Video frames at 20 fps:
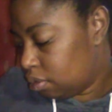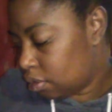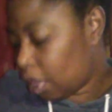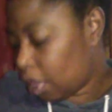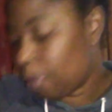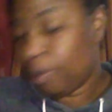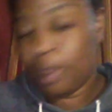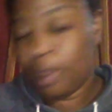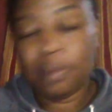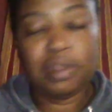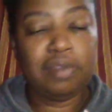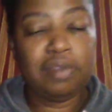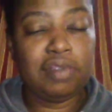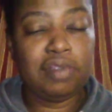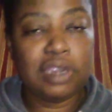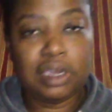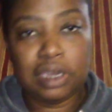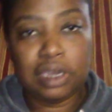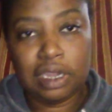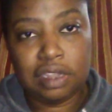I'll probably
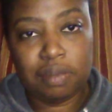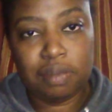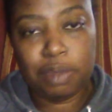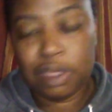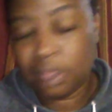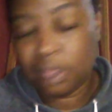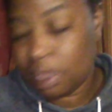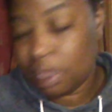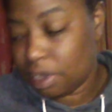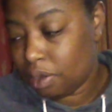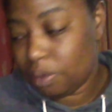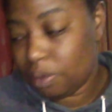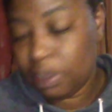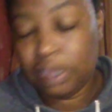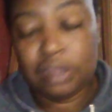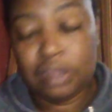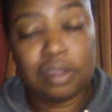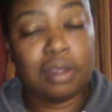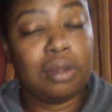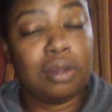read it next month anyway,
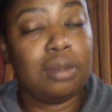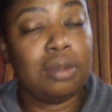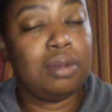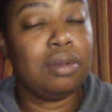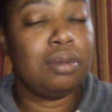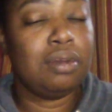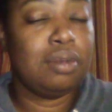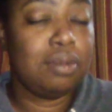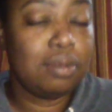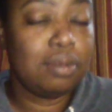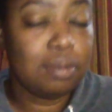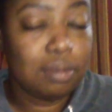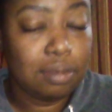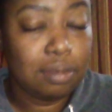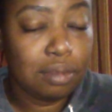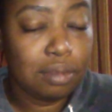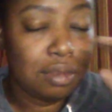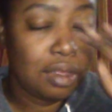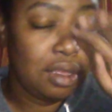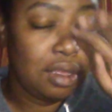so
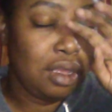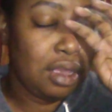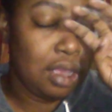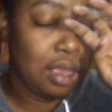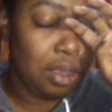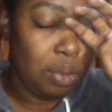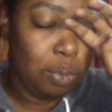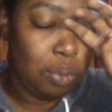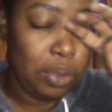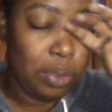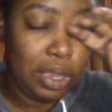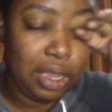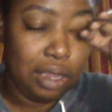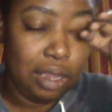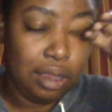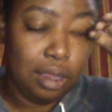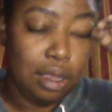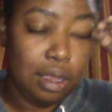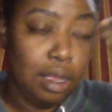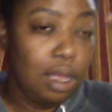it can wait.
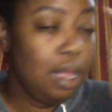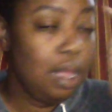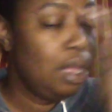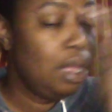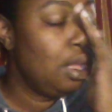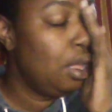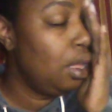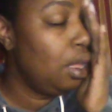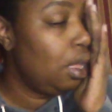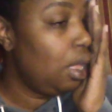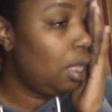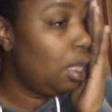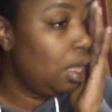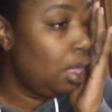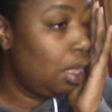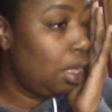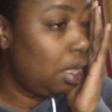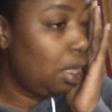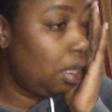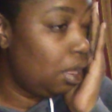
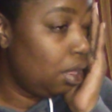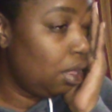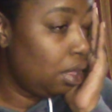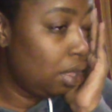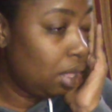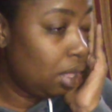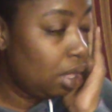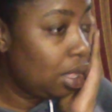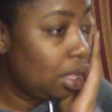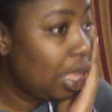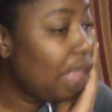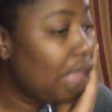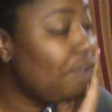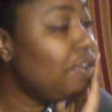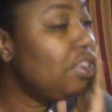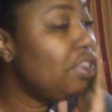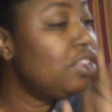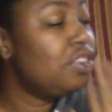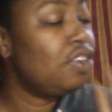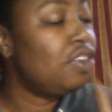
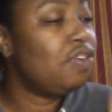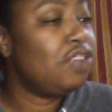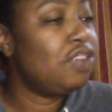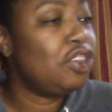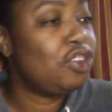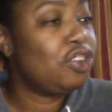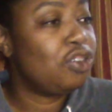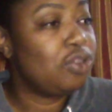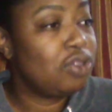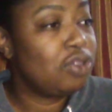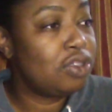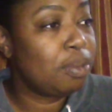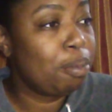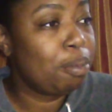Heaven Official's